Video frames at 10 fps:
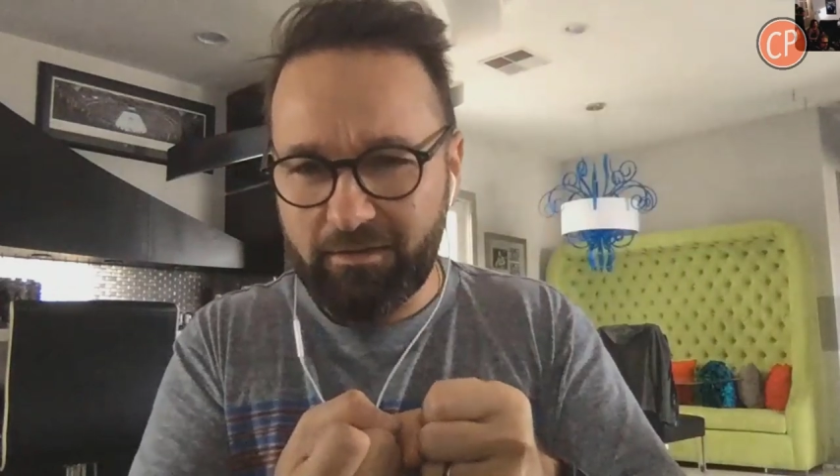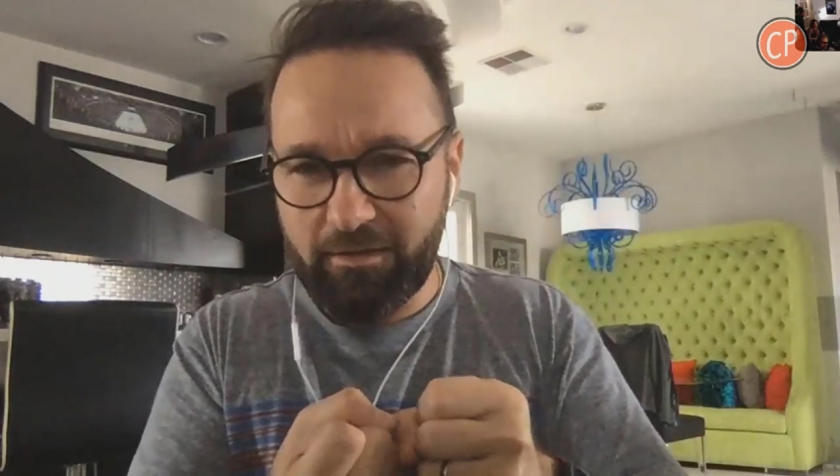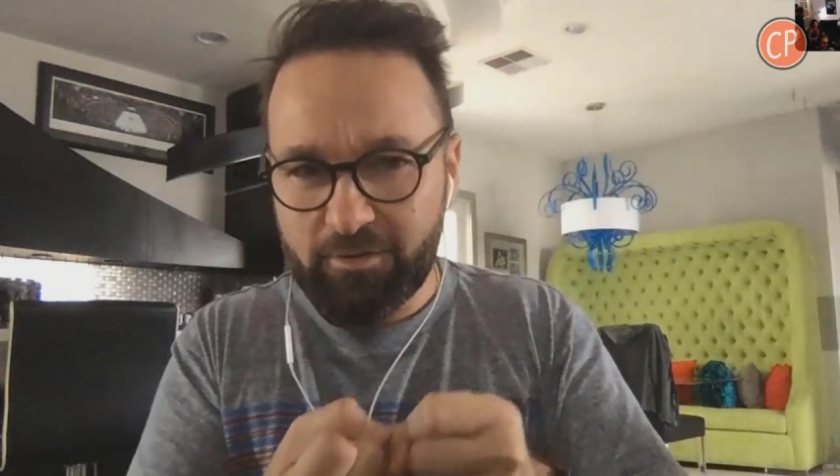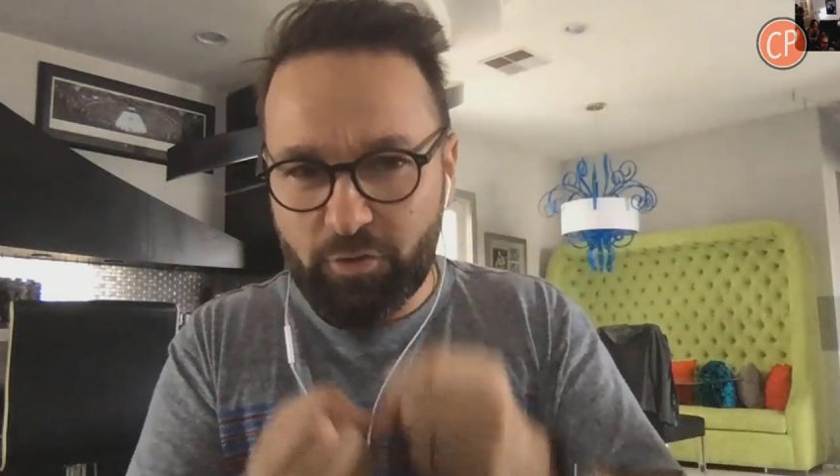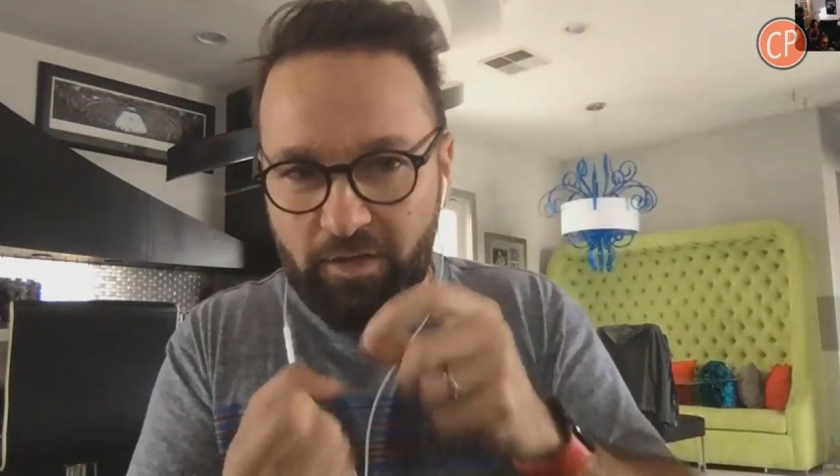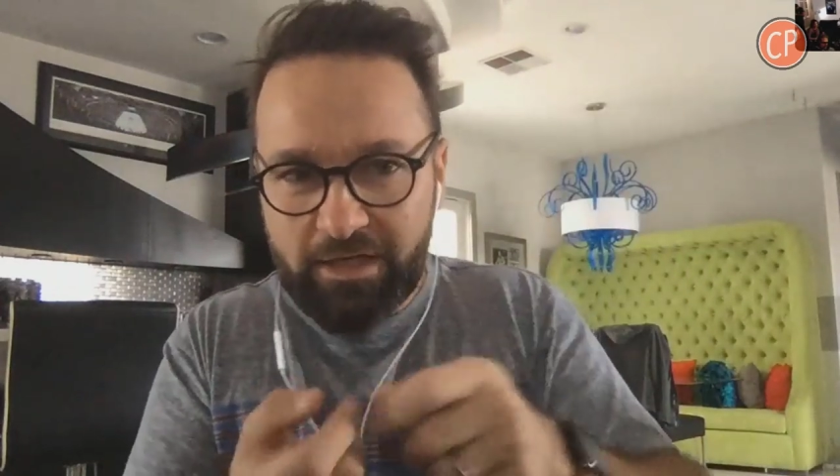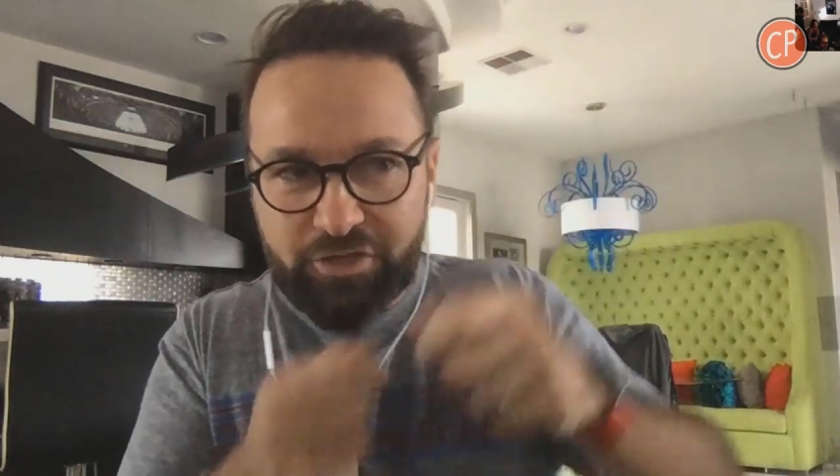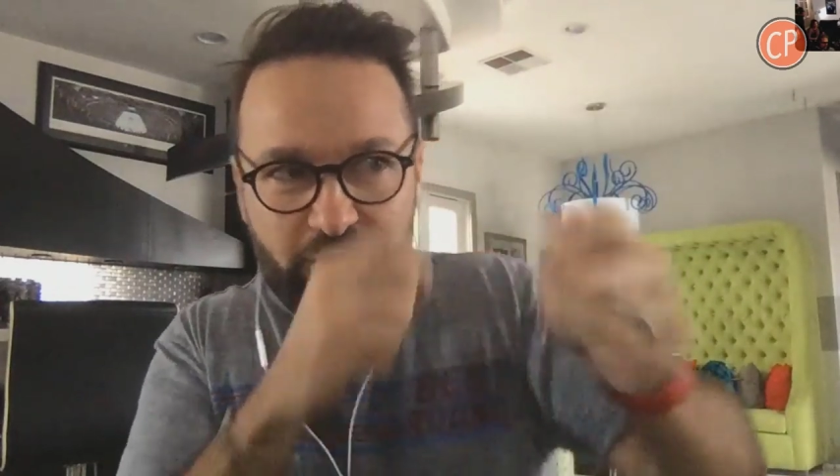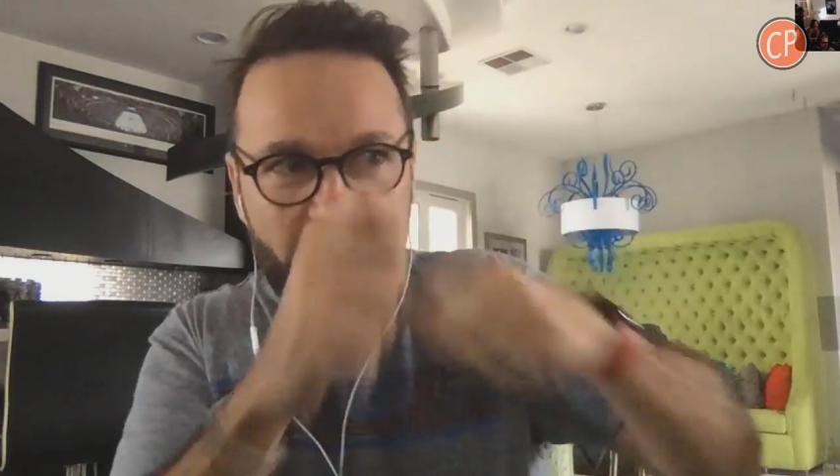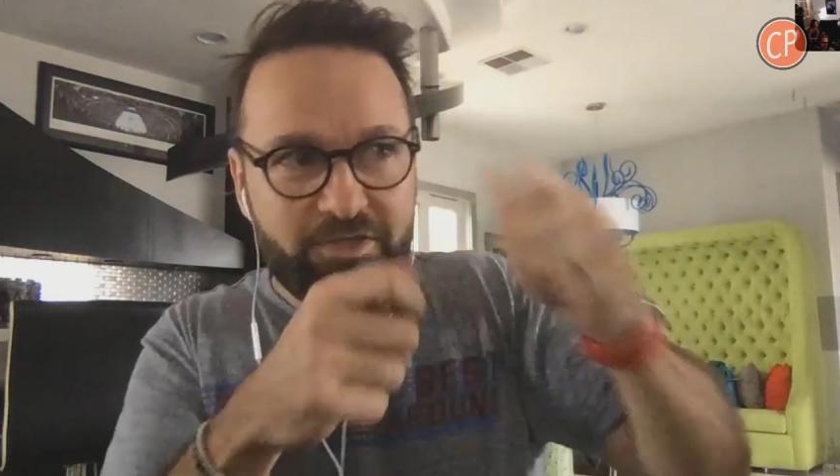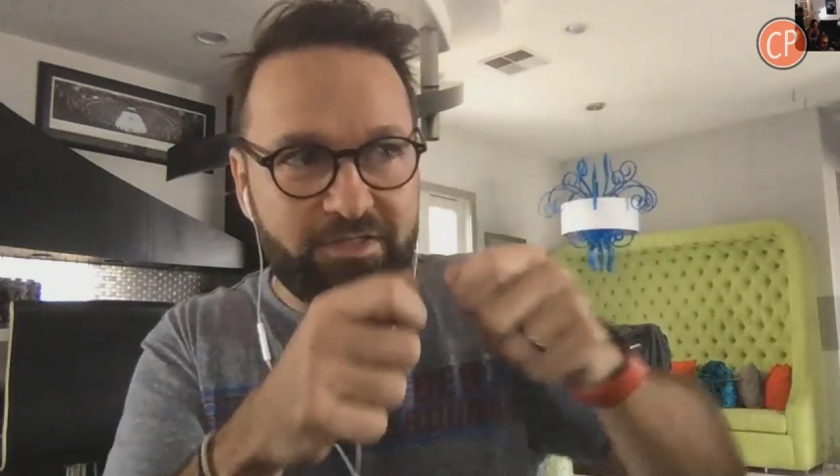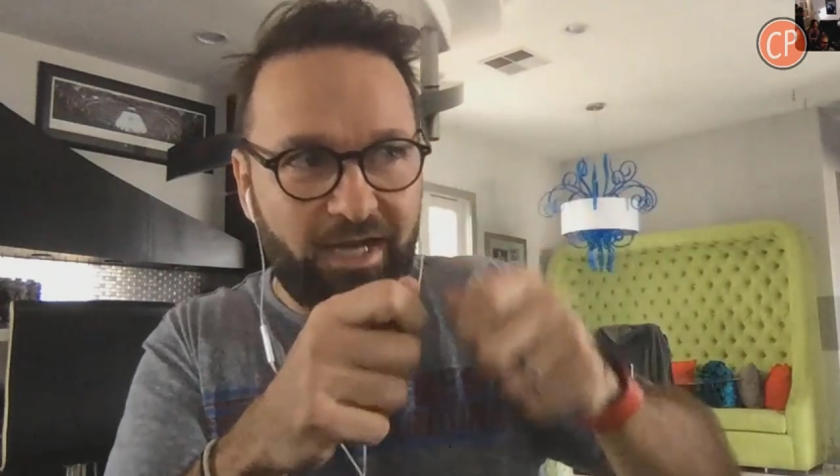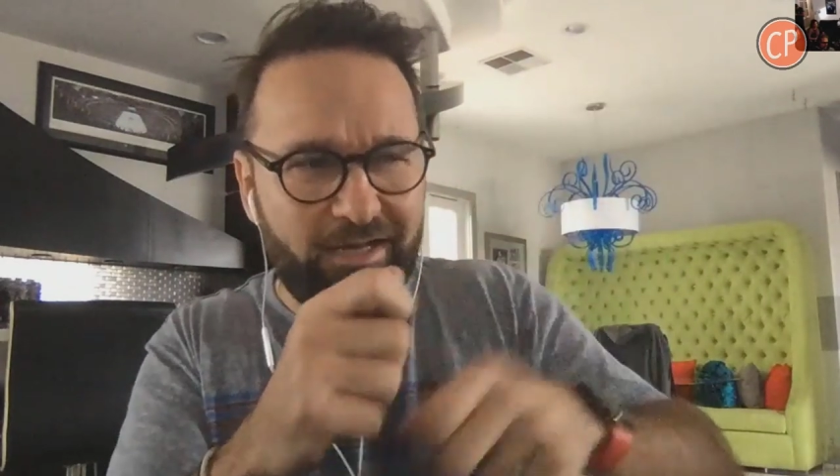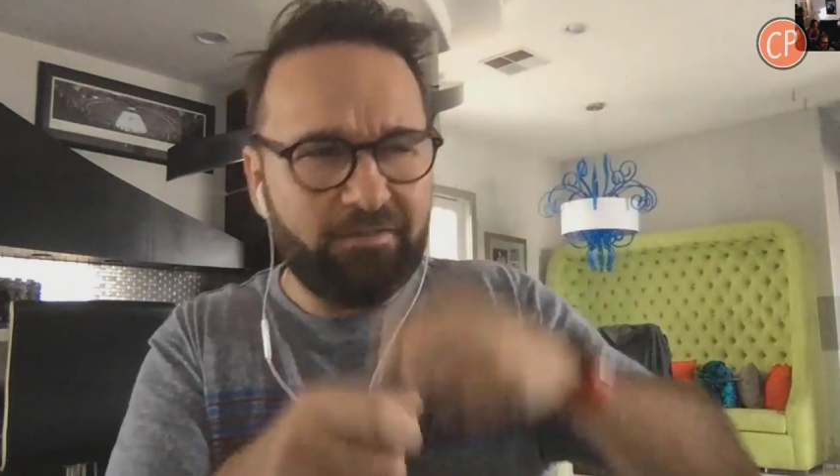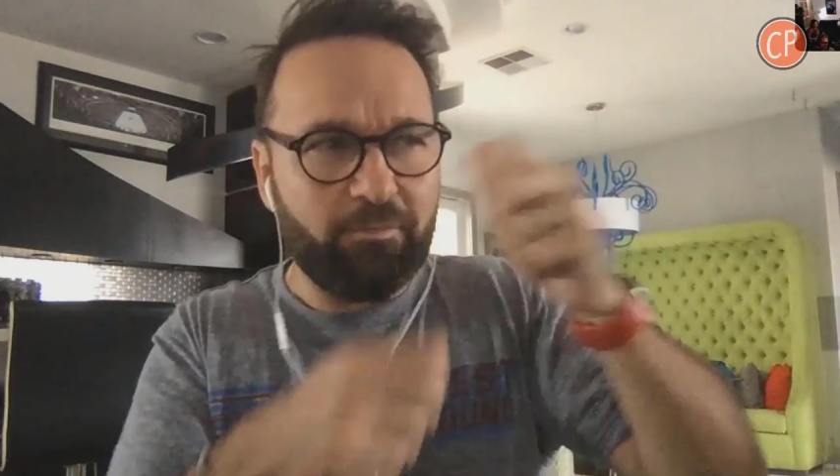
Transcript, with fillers: So then he changes that into